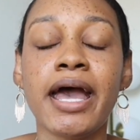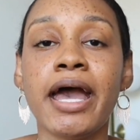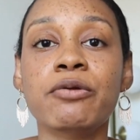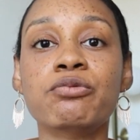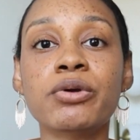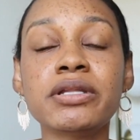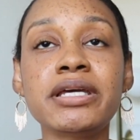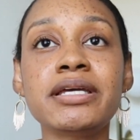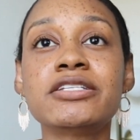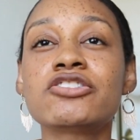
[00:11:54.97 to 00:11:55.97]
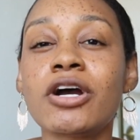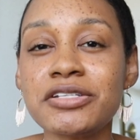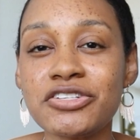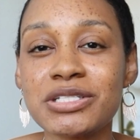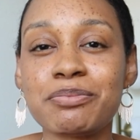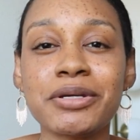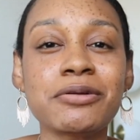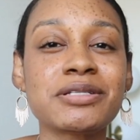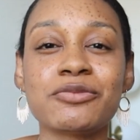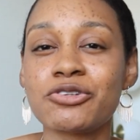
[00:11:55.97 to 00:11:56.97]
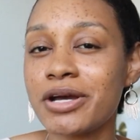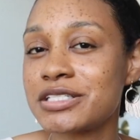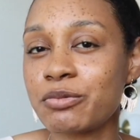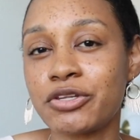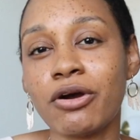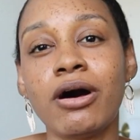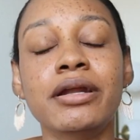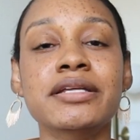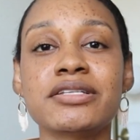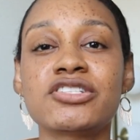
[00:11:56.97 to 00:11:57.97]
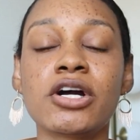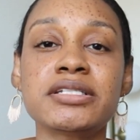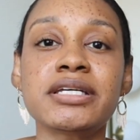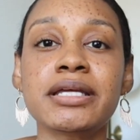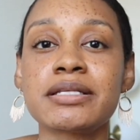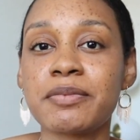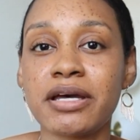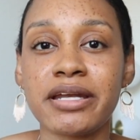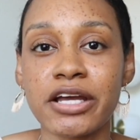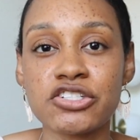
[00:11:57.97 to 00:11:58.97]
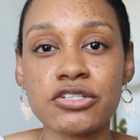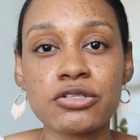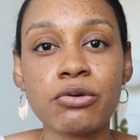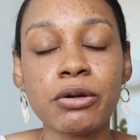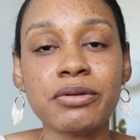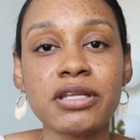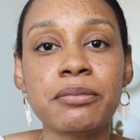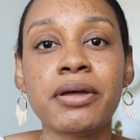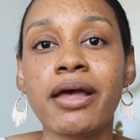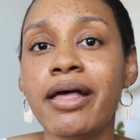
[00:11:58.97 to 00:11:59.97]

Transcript: and really start to just build some trust with your audience and start to get some connections going with them.